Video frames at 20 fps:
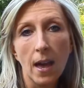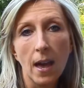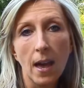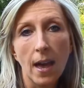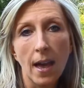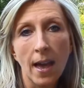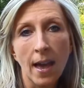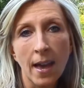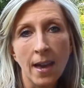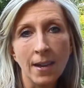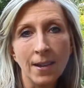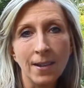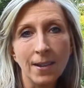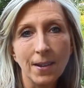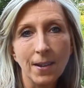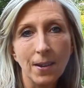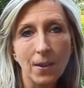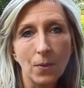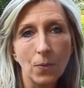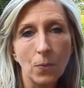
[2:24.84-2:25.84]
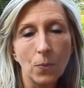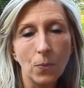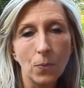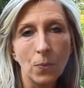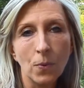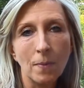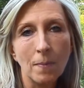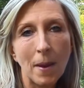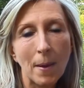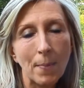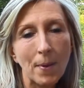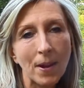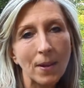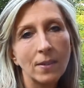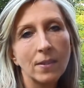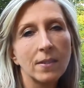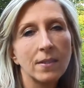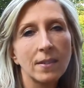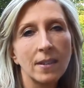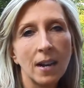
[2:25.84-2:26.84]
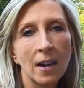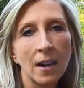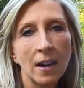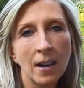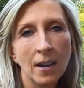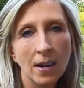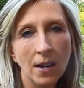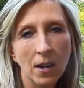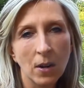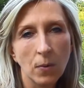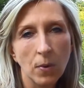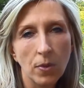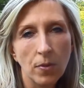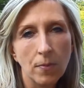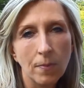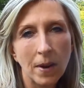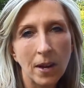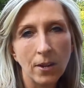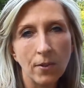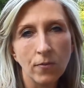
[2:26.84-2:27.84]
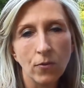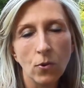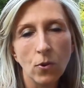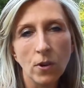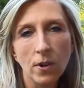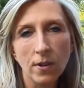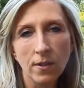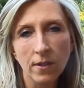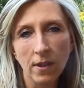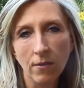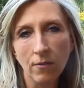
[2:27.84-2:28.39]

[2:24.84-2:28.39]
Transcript: And when my parents died and I went through my divorce,